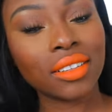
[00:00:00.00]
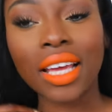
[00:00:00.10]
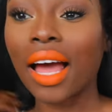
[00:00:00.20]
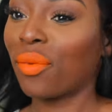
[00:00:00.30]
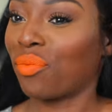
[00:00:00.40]

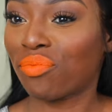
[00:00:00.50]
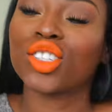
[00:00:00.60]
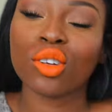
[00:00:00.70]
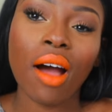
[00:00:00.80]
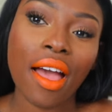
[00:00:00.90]
Yeah.
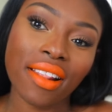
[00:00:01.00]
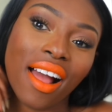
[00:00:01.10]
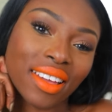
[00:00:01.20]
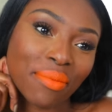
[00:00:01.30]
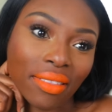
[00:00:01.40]
Do you know what I
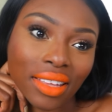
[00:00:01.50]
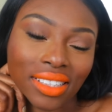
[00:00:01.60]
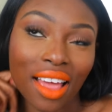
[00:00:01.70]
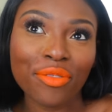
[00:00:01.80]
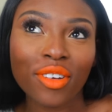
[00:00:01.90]
like about
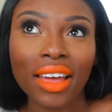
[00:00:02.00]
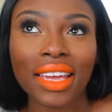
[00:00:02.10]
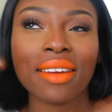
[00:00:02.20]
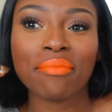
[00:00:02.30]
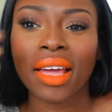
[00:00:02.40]
these? I feel
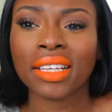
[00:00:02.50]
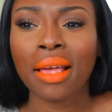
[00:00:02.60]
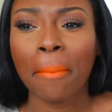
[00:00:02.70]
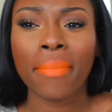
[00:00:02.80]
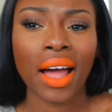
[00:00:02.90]
like it makes
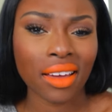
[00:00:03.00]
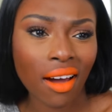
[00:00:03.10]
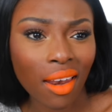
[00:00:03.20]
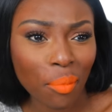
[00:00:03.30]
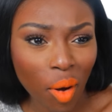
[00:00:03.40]
my
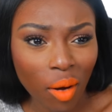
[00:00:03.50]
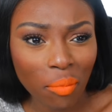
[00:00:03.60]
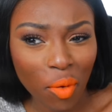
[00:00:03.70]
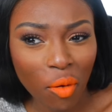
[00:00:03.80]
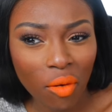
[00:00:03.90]
color pop
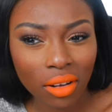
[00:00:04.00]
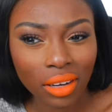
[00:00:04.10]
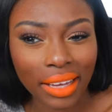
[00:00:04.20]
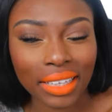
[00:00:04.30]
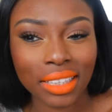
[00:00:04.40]
more.
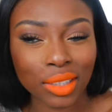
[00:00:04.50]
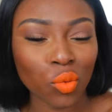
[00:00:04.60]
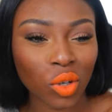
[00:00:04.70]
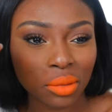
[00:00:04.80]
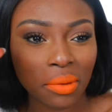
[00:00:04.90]
Like, it
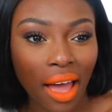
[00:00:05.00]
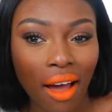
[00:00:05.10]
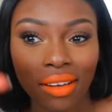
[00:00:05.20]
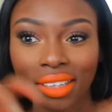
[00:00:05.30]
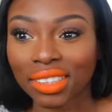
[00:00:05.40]
doesn't wash me
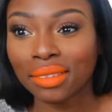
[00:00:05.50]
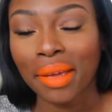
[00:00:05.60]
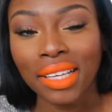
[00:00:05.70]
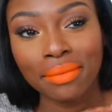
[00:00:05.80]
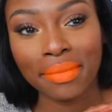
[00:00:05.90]
out. It just
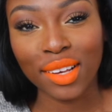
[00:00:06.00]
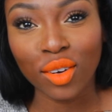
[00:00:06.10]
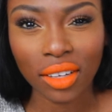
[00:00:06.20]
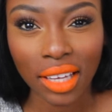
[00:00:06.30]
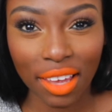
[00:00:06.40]
makes me
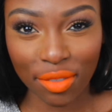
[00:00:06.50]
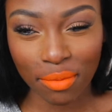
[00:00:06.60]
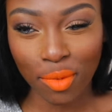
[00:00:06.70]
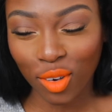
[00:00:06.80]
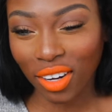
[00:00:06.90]
look
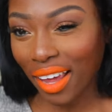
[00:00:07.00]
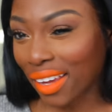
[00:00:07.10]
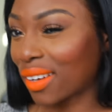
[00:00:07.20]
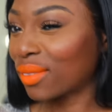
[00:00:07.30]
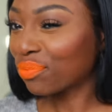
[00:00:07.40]
even more
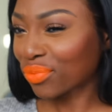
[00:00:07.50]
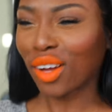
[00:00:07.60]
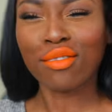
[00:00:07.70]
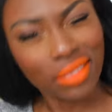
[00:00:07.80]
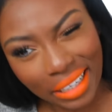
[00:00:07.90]
like
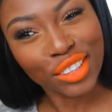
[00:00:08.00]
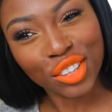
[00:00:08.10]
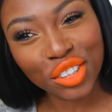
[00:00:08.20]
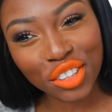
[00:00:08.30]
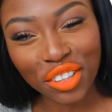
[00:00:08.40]

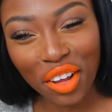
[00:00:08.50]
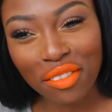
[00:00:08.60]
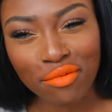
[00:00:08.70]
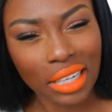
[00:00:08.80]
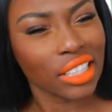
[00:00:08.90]
rich, you know,
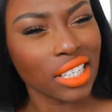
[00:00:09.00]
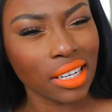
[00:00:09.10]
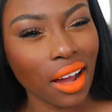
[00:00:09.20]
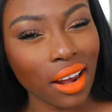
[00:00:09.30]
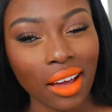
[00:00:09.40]
rich
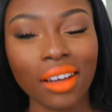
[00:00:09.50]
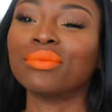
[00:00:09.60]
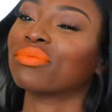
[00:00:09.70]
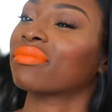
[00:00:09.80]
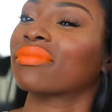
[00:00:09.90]
in color.
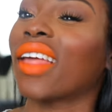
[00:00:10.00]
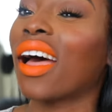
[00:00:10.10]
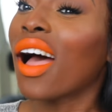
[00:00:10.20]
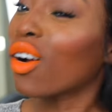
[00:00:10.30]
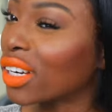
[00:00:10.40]

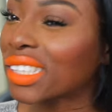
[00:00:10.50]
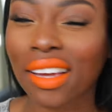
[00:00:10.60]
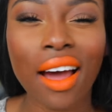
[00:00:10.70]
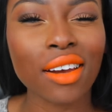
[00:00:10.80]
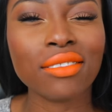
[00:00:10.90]
Rich in
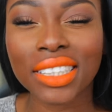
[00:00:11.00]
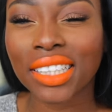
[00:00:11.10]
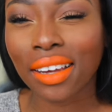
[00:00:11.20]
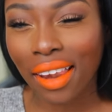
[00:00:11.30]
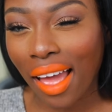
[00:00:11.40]
color, rich
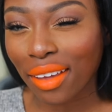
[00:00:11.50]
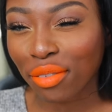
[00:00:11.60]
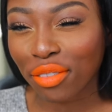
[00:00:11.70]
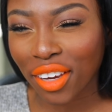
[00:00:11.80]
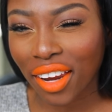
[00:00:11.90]
in
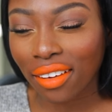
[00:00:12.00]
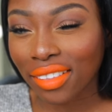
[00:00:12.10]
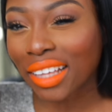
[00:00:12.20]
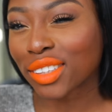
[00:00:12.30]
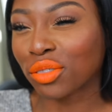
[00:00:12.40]
life, you know,
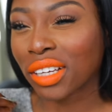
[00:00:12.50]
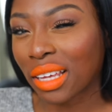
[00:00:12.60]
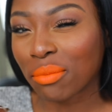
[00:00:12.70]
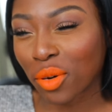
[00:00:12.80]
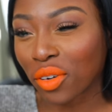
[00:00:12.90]
that's
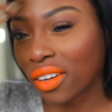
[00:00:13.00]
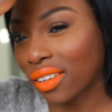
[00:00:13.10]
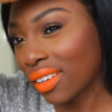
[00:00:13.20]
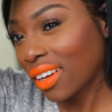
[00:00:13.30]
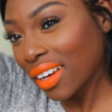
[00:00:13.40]
really
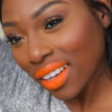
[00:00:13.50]
important.